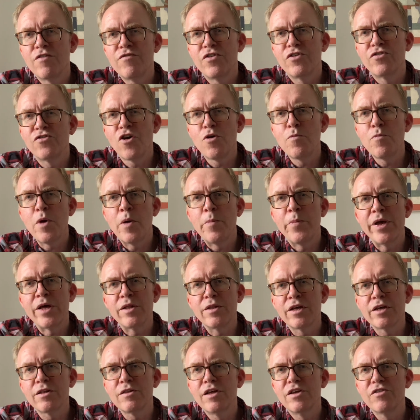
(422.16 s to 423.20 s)
you join my
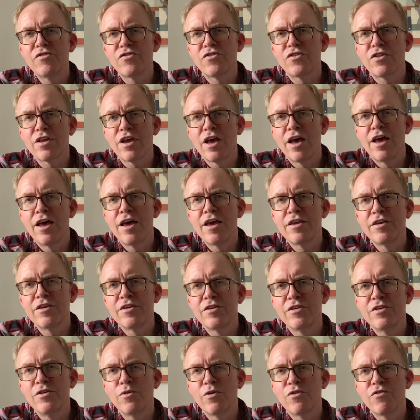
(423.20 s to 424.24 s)
mailing list,
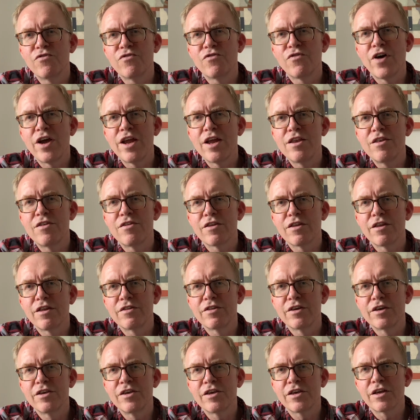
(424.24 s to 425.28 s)
you'll find
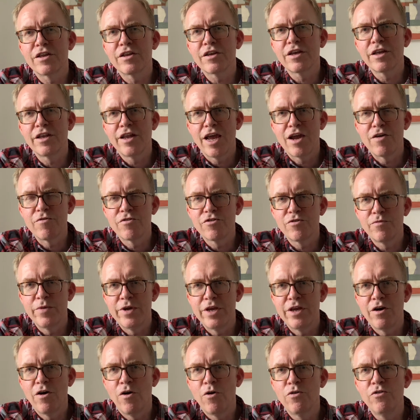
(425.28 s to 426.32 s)
that you can connect with
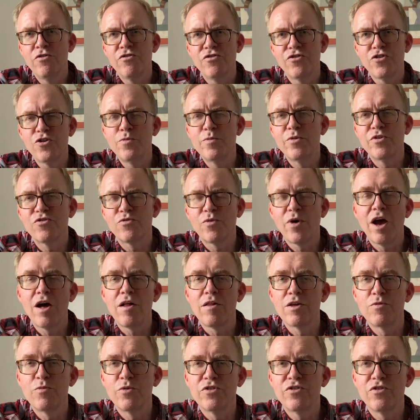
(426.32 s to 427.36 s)
me on Zoom as
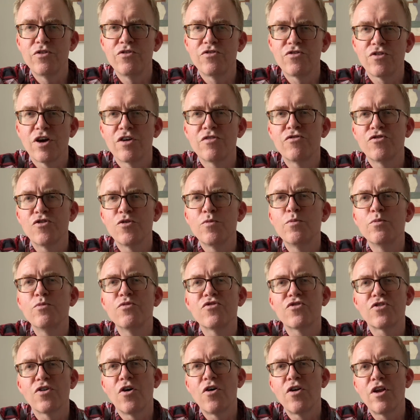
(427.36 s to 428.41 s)
well. And we do sort of
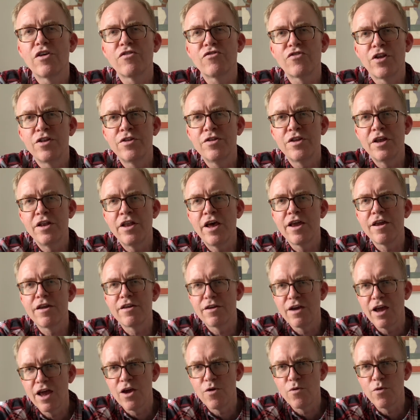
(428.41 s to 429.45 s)
Zooms on a Sunday
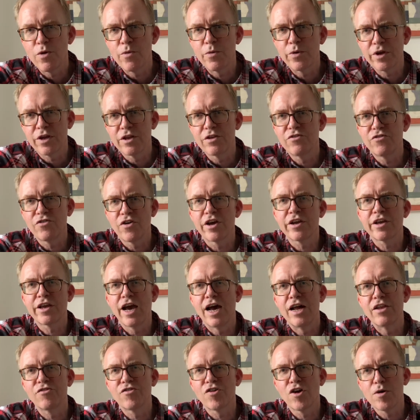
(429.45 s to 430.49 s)
night where we can sort of
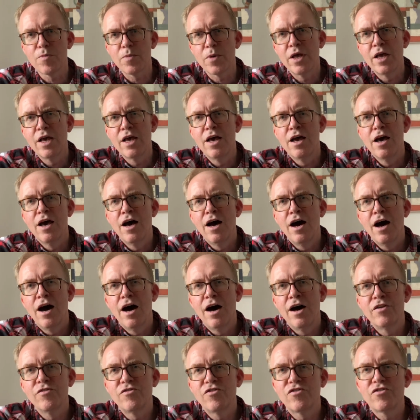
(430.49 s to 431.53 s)
catch up
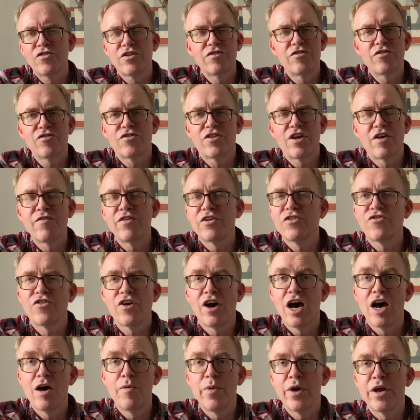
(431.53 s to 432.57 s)
and just have a
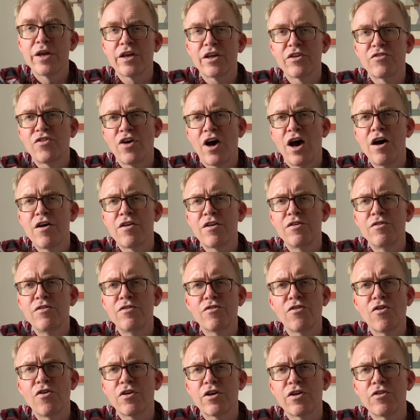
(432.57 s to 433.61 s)
chat about guitar
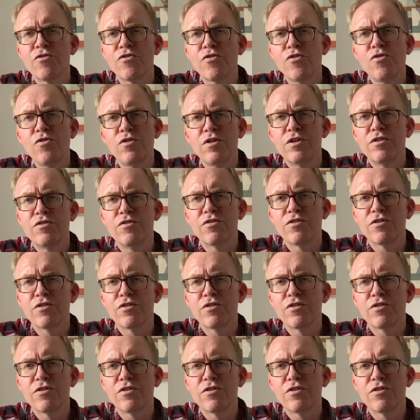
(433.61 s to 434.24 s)
and rock and roll and